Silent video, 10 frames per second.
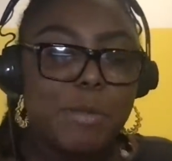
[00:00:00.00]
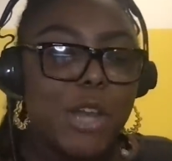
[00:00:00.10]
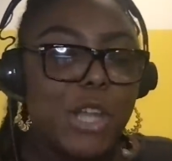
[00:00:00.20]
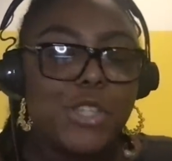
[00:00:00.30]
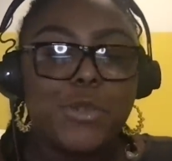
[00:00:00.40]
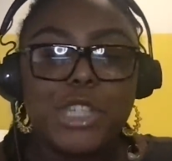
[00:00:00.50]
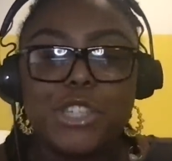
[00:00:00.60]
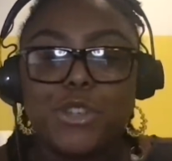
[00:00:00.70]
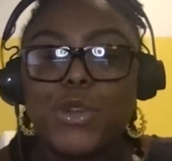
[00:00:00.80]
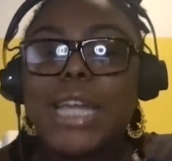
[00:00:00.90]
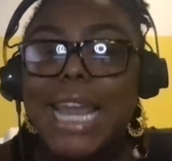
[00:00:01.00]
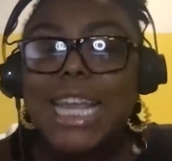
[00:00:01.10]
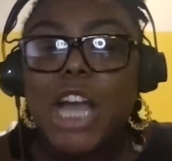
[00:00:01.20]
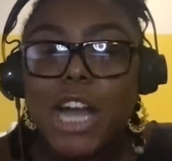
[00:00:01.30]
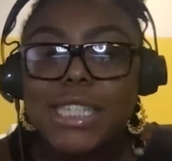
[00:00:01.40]
but also just
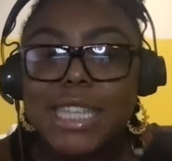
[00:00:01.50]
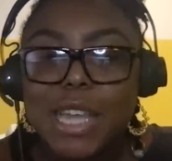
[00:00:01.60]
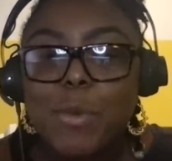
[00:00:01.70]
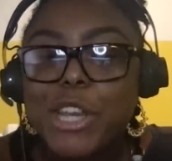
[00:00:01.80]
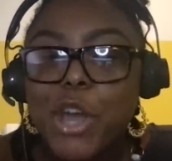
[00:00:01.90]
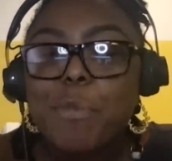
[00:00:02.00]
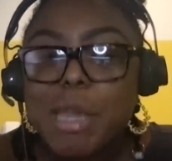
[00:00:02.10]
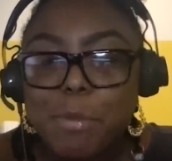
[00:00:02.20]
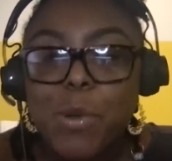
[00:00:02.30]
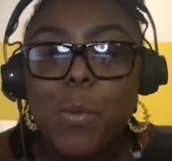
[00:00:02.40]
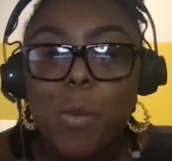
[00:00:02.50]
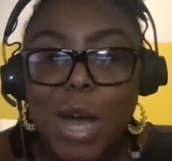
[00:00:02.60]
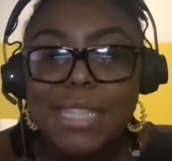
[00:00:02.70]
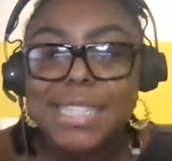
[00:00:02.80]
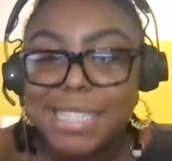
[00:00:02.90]
creating content that we know people
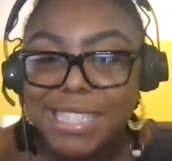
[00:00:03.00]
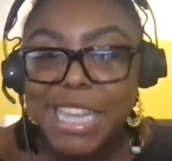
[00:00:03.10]
want to